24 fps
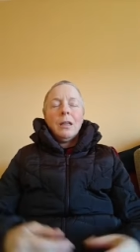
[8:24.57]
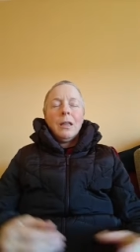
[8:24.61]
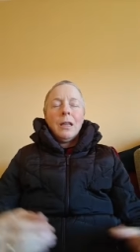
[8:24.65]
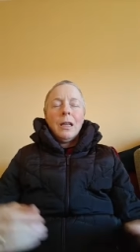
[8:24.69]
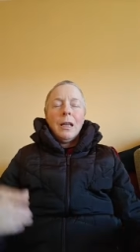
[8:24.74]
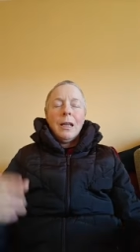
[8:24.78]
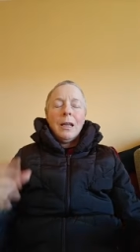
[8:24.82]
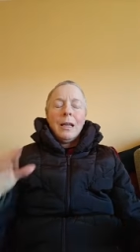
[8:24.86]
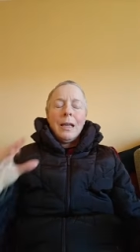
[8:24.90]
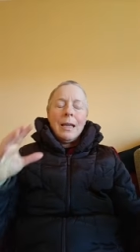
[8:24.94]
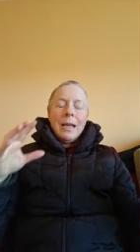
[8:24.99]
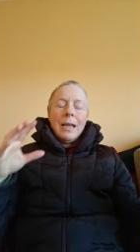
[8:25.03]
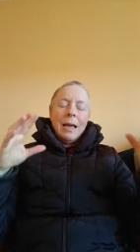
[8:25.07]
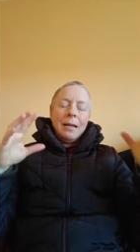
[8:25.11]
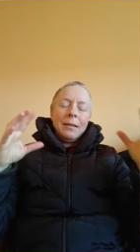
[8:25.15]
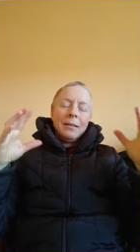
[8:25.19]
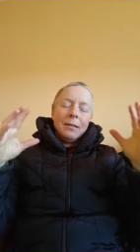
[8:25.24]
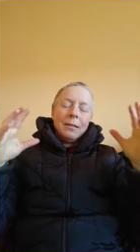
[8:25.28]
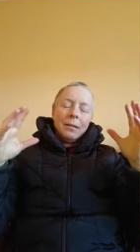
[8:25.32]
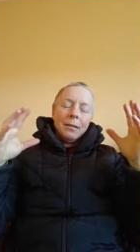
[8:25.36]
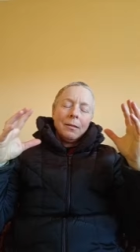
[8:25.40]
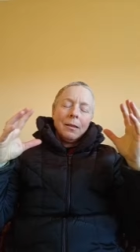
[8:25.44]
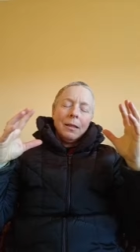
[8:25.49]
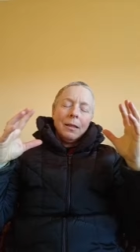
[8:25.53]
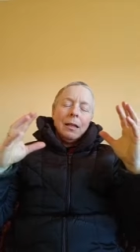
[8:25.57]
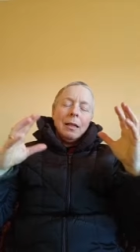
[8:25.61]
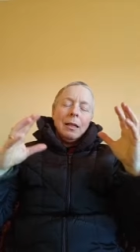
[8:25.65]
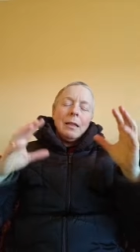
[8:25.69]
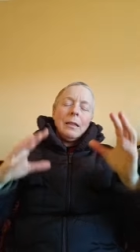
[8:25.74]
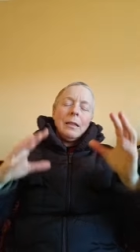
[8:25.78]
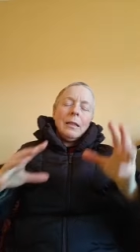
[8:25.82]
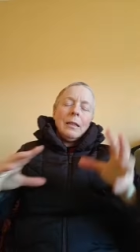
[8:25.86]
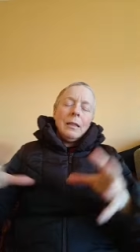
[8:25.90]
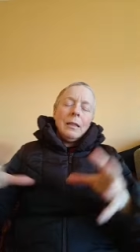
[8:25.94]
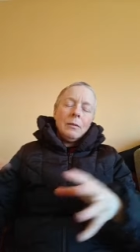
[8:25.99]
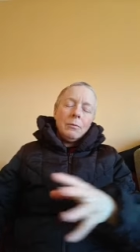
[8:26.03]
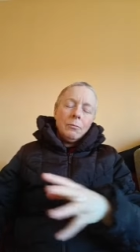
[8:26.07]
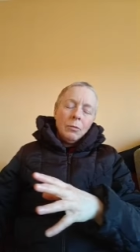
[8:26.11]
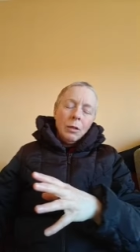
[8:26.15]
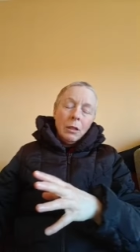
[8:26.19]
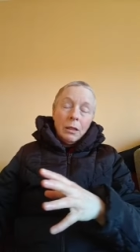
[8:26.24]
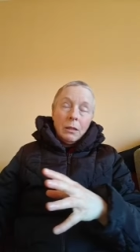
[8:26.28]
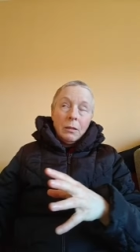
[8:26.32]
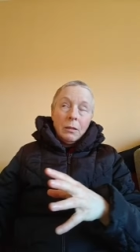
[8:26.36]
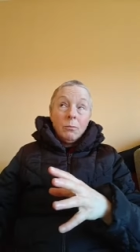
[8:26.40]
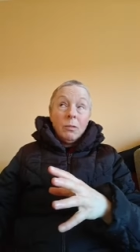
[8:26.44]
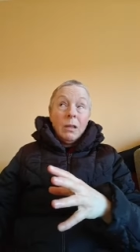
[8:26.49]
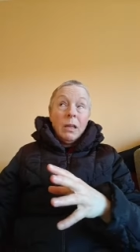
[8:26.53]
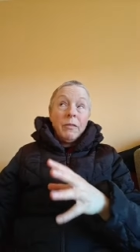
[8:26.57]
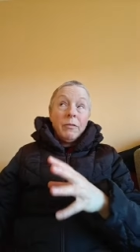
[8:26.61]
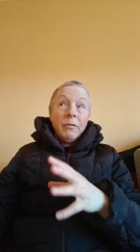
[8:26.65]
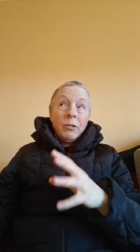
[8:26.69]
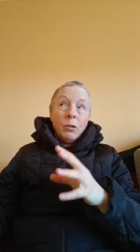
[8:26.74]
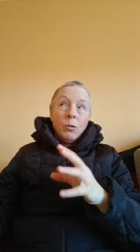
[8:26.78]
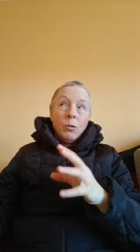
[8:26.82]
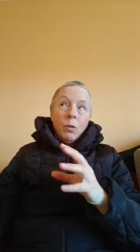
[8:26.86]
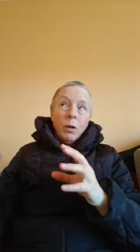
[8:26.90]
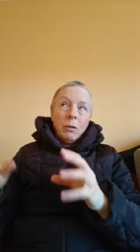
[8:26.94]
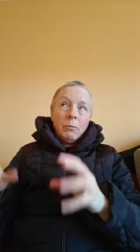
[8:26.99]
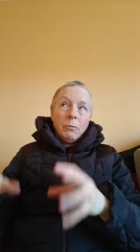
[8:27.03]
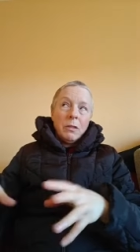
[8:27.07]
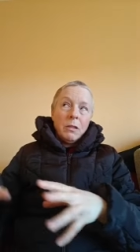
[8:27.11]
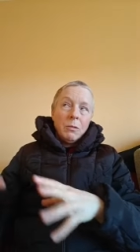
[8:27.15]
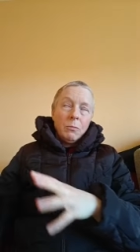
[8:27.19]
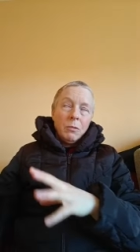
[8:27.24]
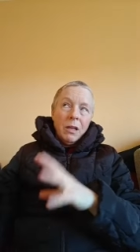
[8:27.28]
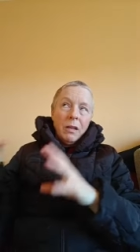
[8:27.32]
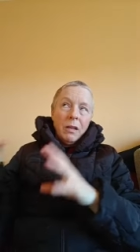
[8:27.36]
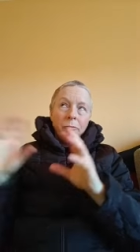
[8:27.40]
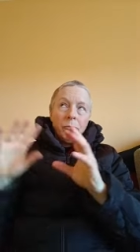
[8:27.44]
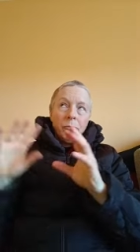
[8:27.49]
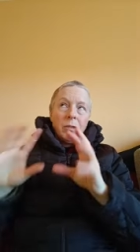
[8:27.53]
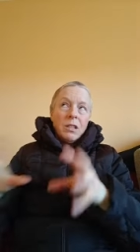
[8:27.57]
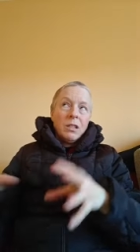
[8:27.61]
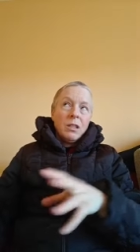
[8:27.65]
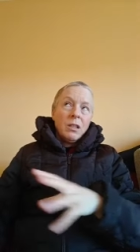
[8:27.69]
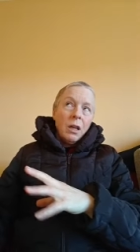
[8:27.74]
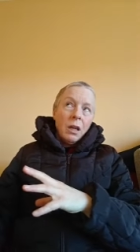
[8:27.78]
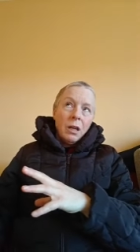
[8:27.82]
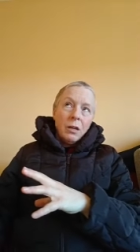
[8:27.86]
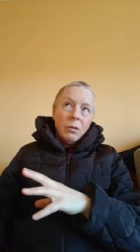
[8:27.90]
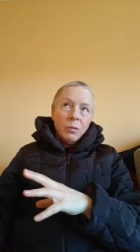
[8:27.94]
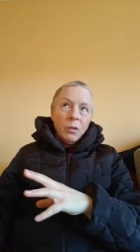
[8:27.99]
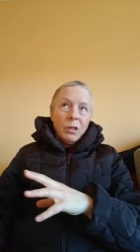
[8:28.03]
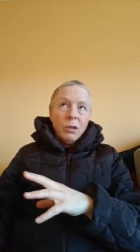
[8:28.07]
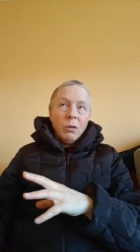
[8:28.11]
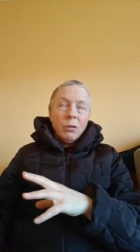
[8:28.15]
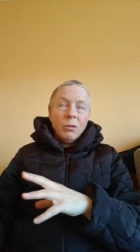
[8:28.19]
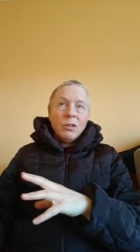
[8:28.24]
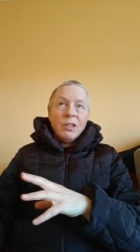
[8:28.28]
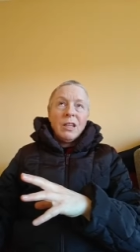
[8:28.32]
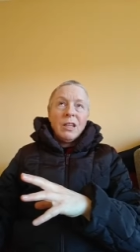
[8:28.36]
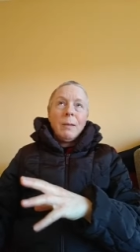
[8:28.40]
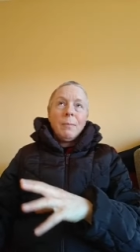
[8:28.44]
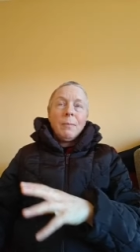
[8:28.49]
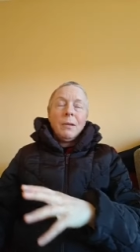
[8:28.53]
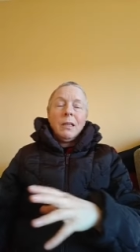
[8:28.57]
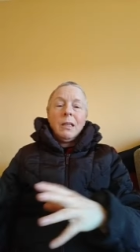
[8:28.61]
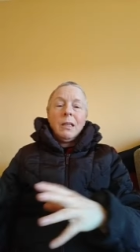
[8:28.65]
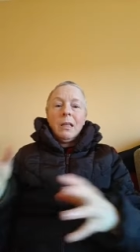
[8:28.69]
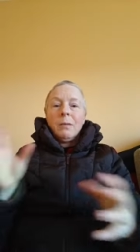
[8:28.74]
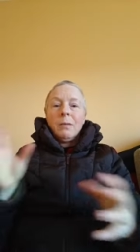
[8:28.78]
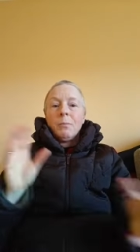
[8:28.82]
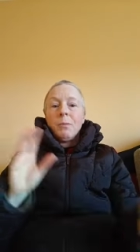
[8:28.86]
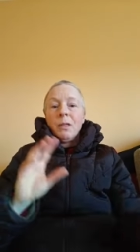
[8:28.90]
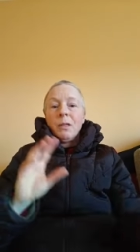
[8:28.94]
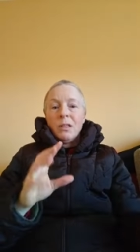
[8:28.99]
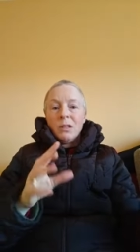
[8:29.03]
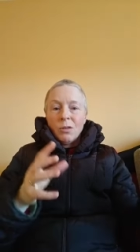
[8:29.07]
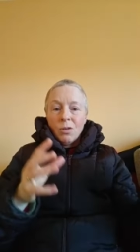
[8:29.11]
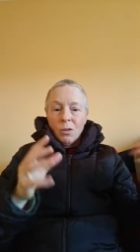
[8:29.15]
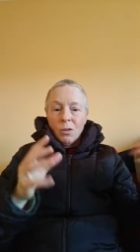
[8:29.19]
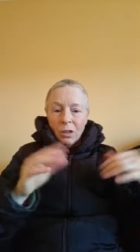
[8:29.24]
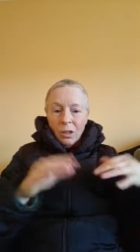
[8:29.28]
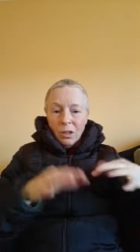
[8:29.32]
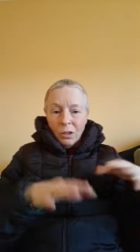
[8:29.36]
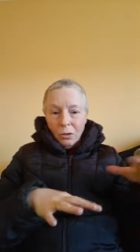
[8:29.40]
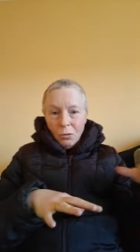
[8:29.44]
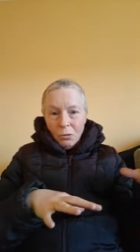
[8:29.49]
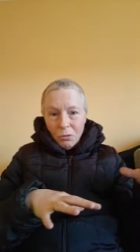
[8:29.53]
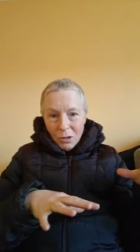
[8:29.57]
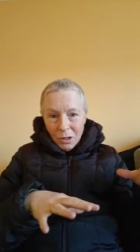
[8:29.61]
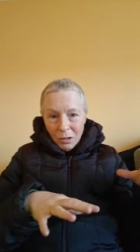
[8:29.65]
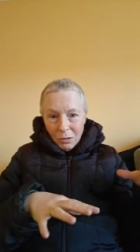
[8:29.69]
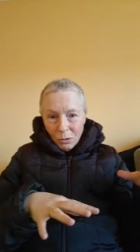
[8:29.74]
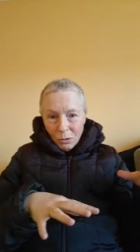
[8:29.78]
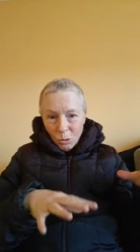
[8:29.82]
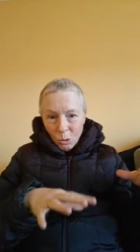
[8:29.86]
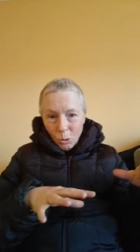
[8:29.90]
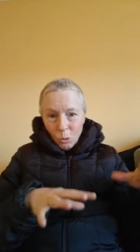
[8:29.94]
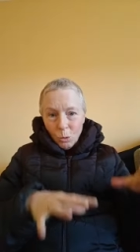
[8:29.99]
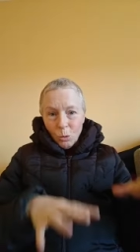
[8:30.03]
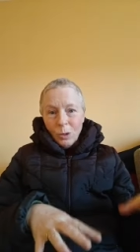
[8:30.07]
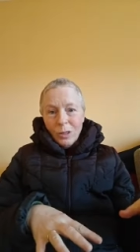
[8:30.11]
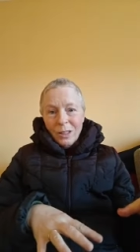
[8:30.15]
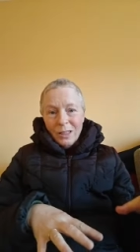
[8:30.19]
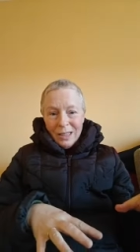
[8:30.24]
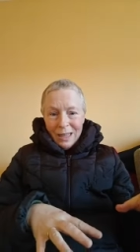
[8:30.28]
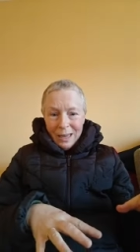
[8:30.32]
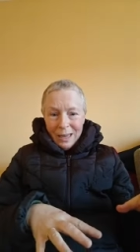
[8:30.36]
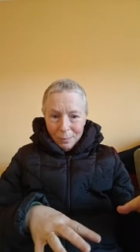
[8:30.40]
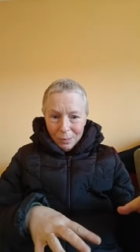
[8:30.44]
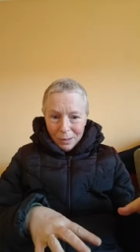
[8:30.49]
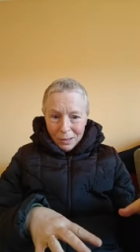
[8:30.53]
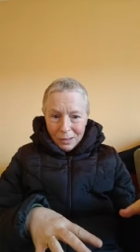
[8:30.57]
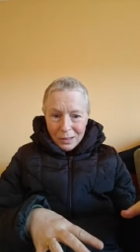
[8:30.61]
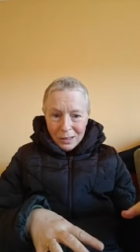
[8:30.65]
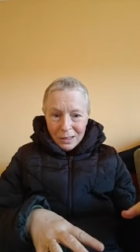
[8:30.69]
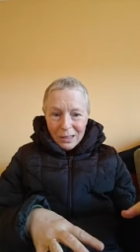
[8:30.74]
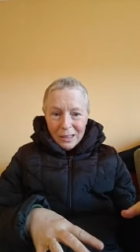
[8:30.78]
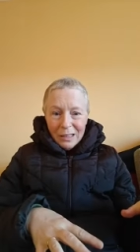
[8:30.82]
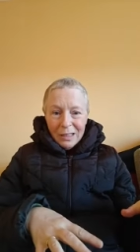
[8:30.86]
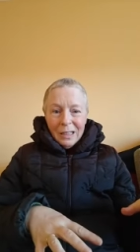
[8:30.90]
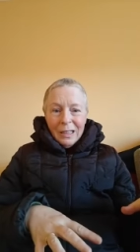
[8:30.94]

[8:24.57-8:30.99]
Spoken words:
He had to get, we haven't recycled the old tablet yet, but he's got a new drawing tablet.